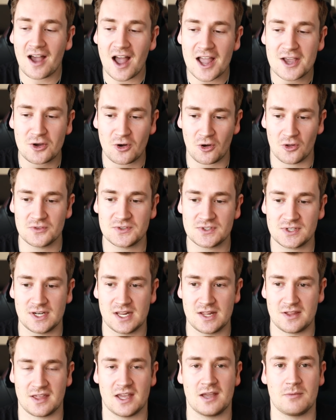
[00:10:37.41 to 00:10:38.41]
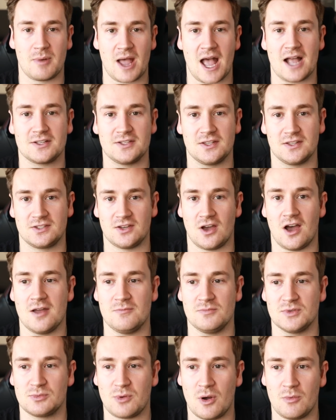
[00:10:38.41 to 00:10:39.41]
I constantly think back to the
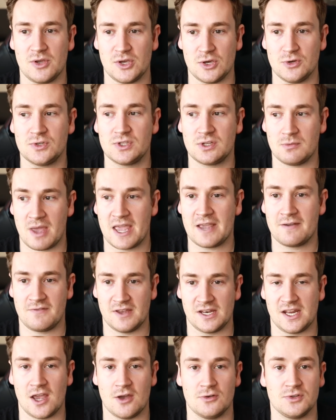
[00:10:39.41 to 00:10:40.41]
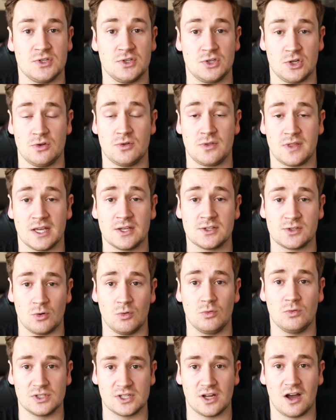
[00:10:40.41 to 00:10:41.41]
times where we used to make videos and do things
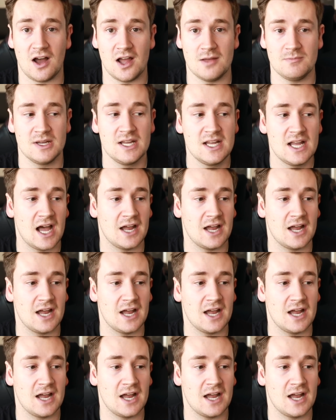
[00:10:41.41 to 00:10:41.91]
all the time.